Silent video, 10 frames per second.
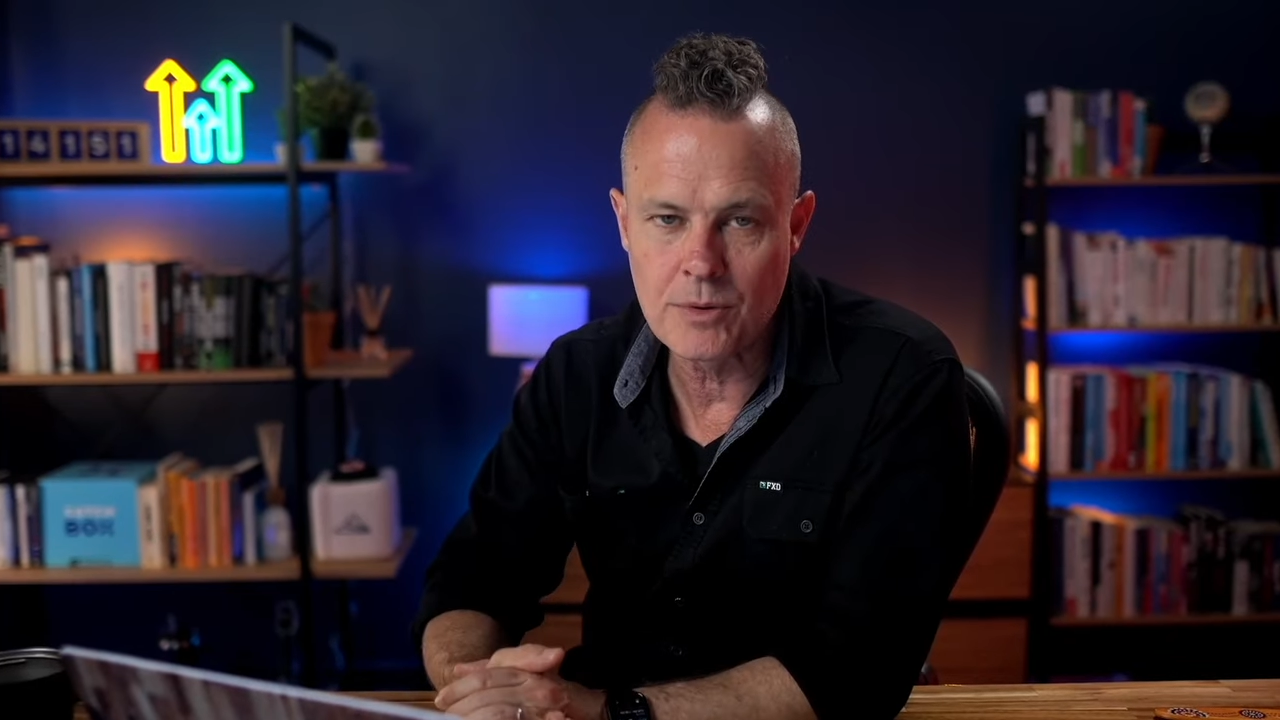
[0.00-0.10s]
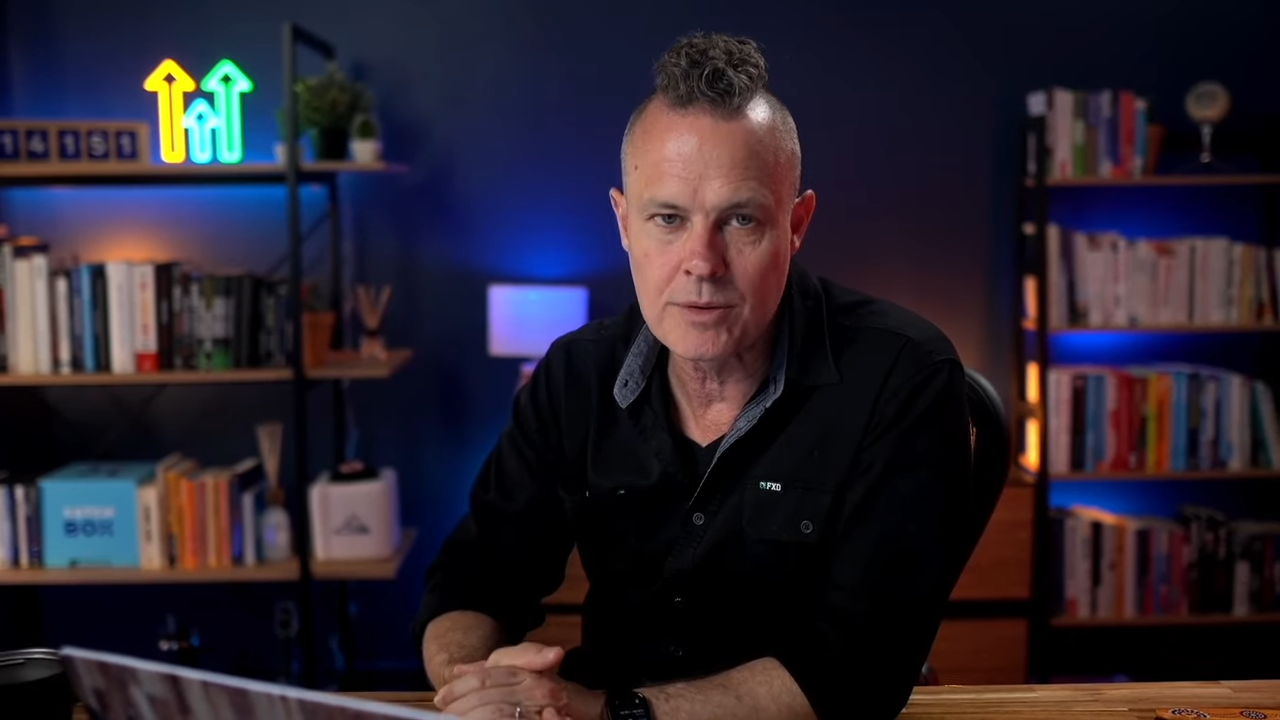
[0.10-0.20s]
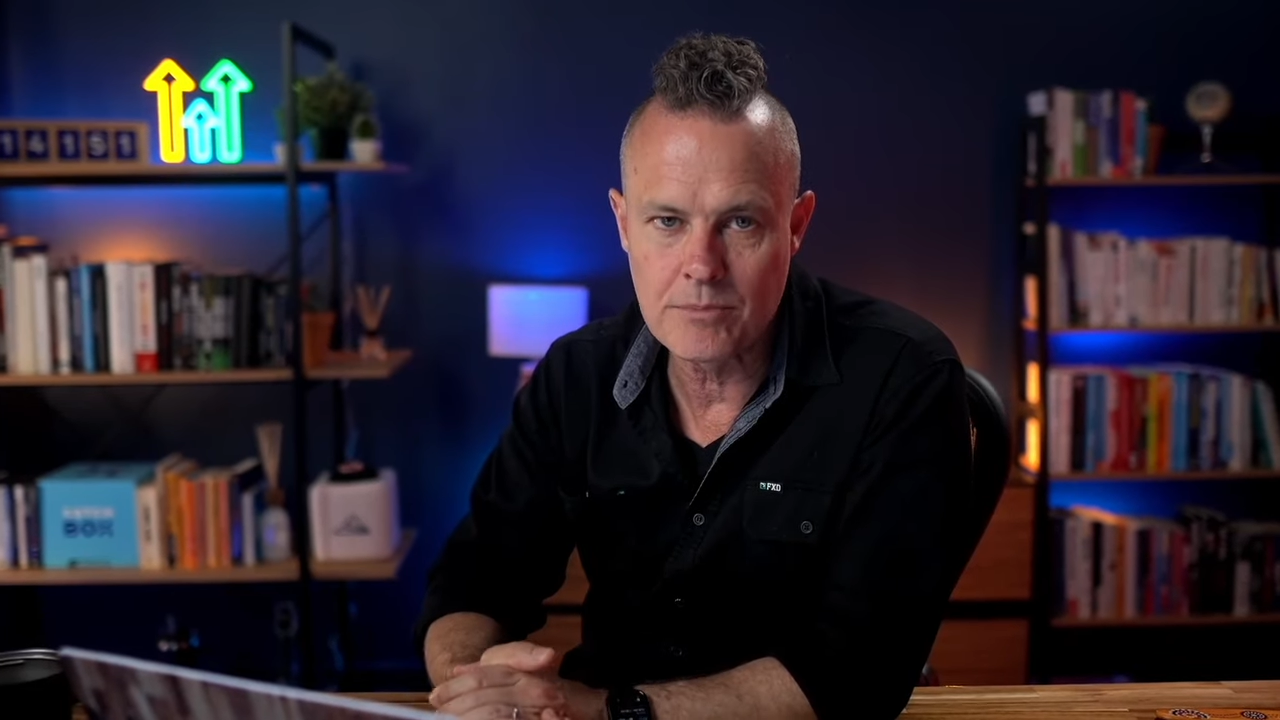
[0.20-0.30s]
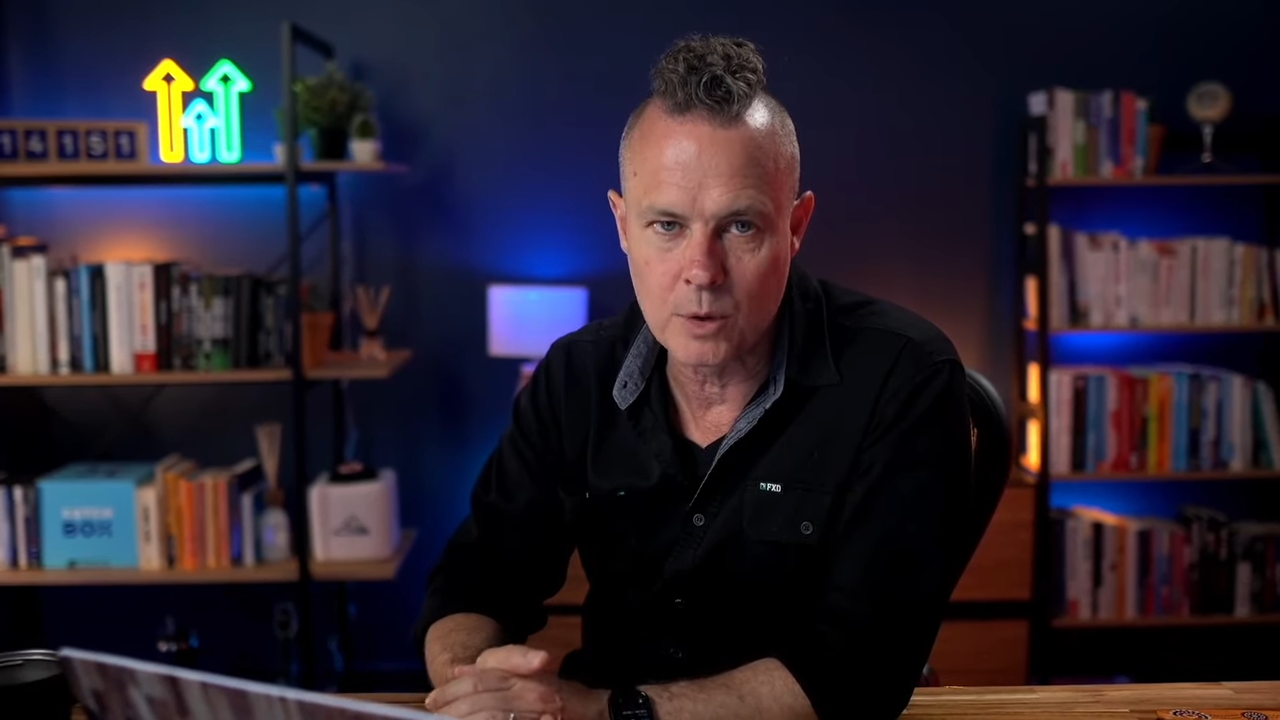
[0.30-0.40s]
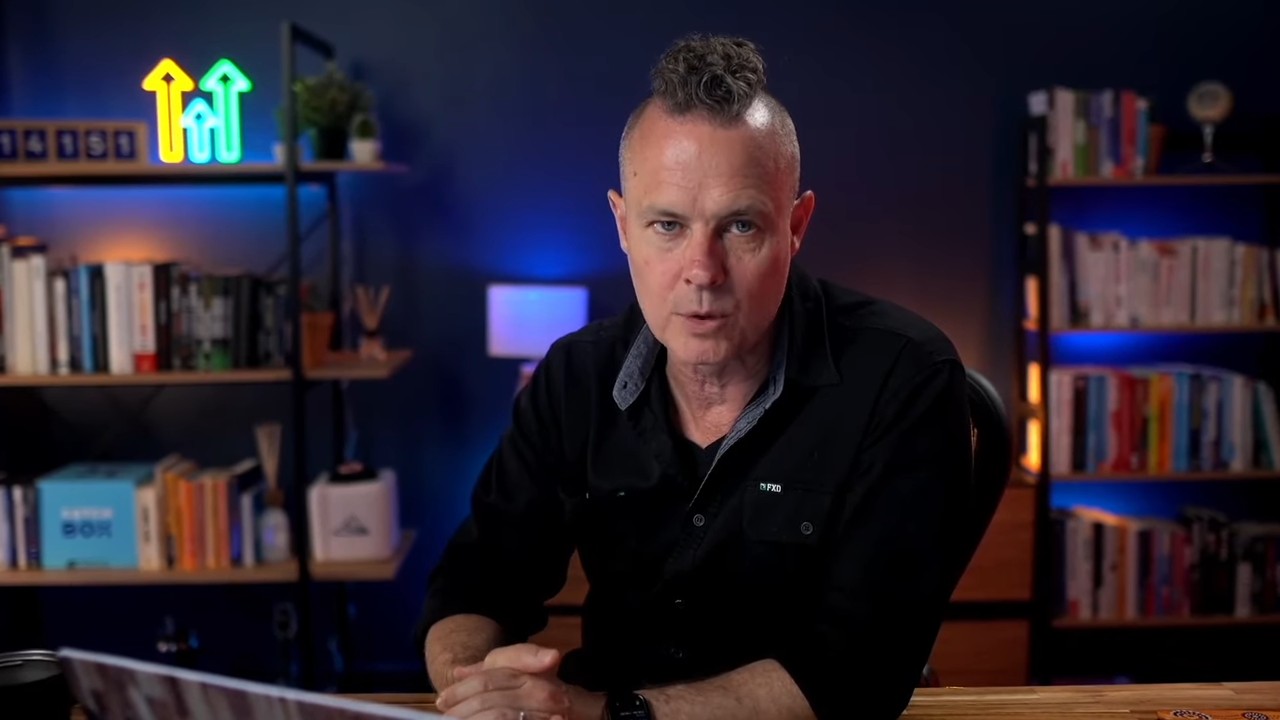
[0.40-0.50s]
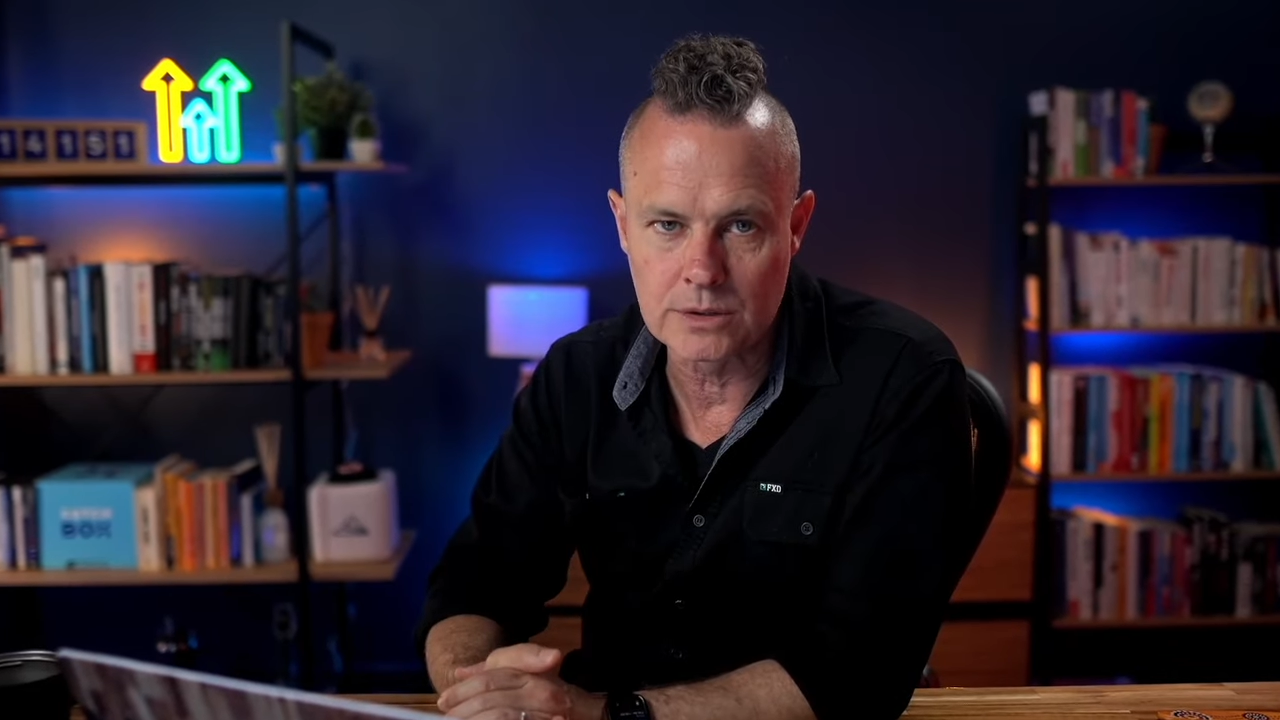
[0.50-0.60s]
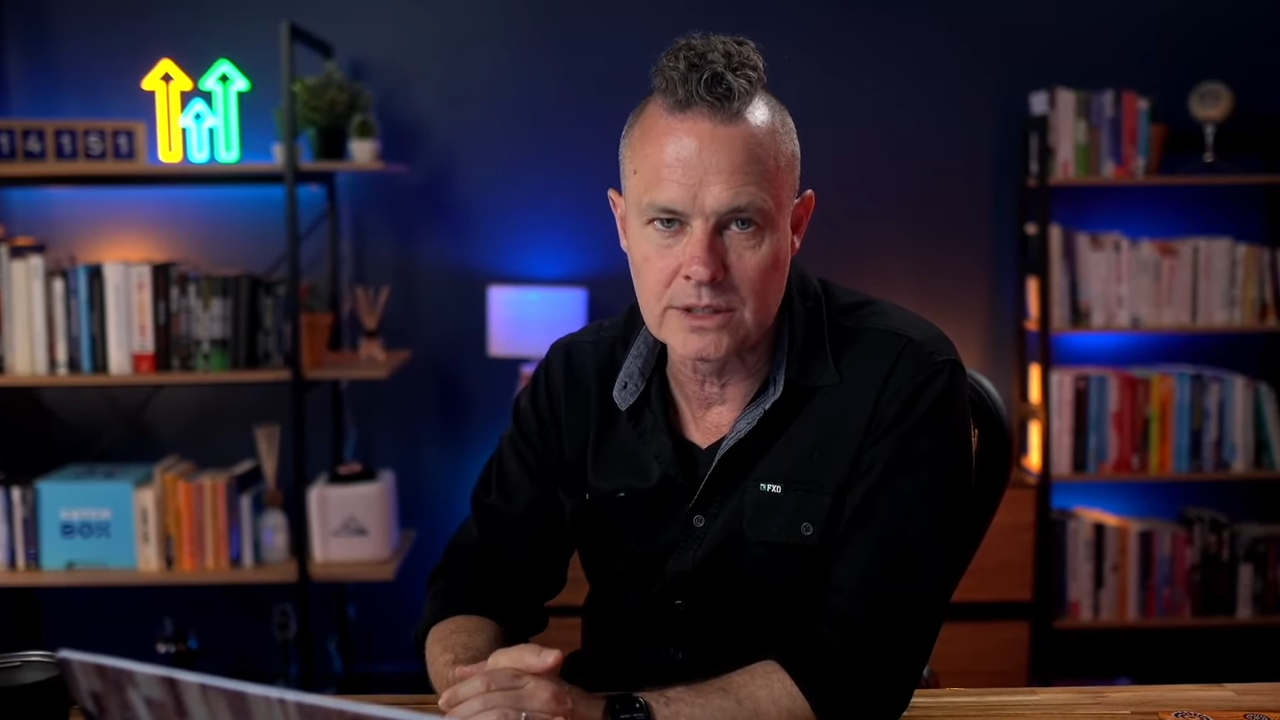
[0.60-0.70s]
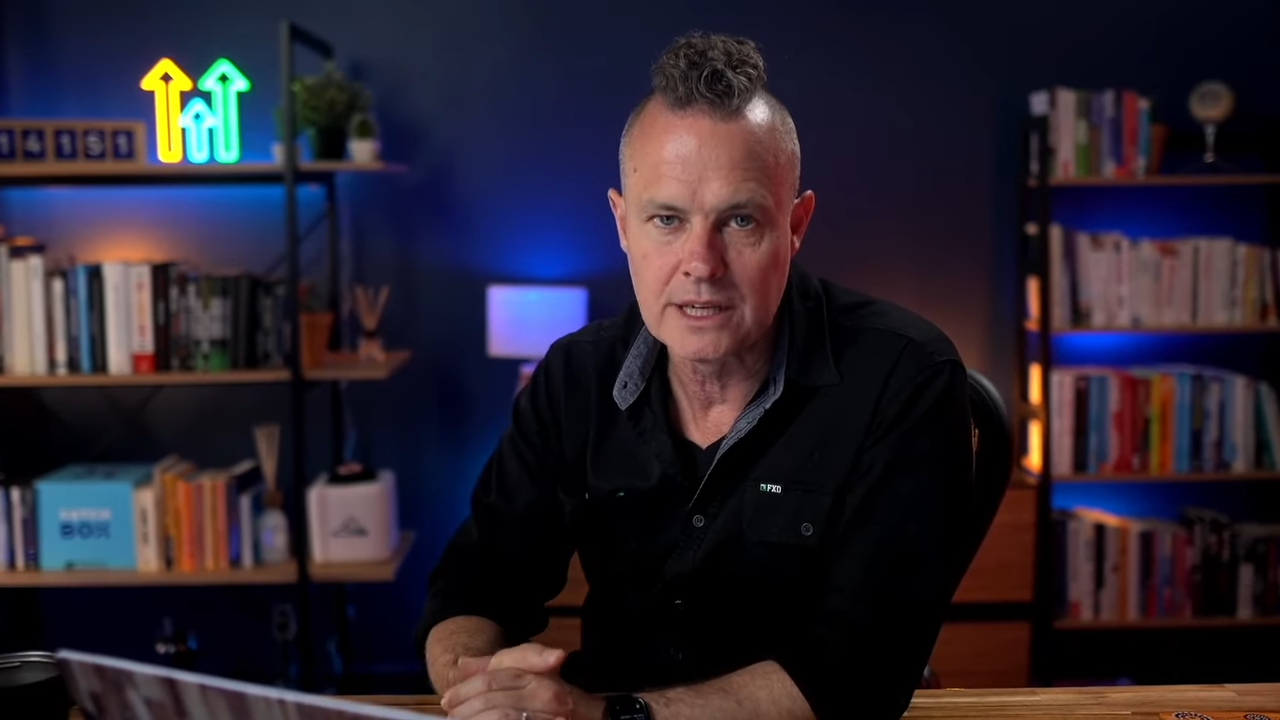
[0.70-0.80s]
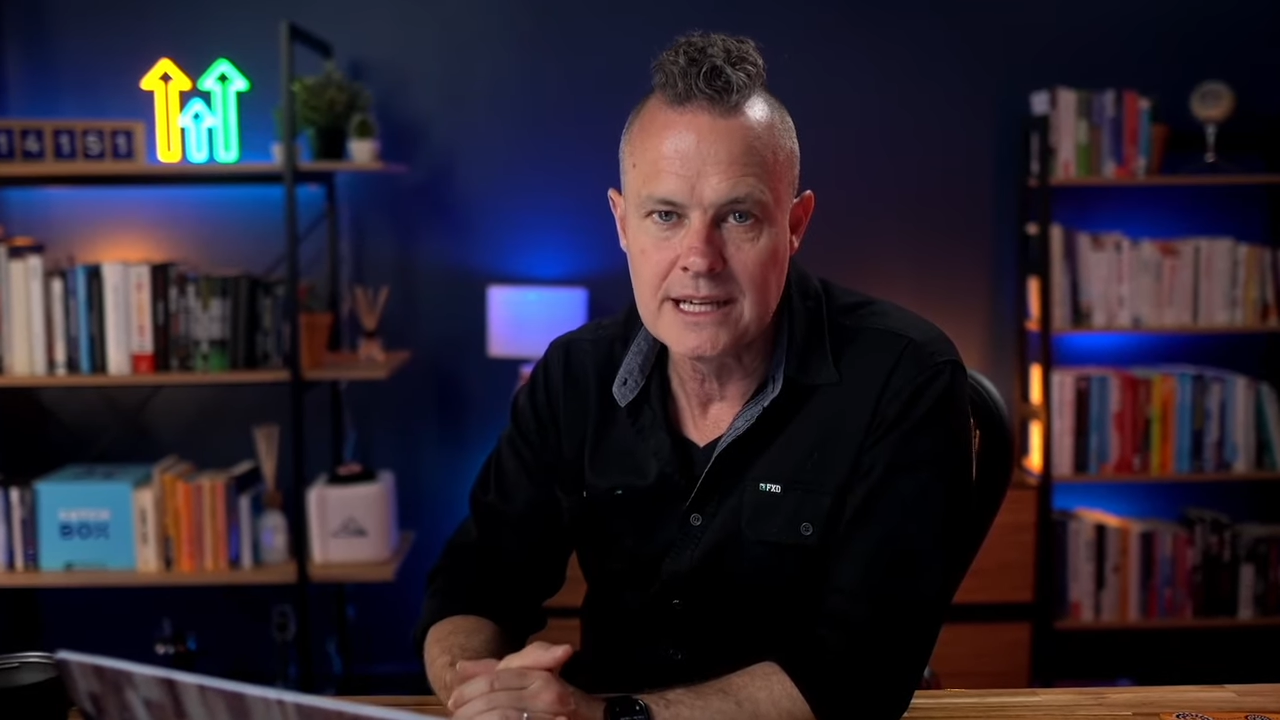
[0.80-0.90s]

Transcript: important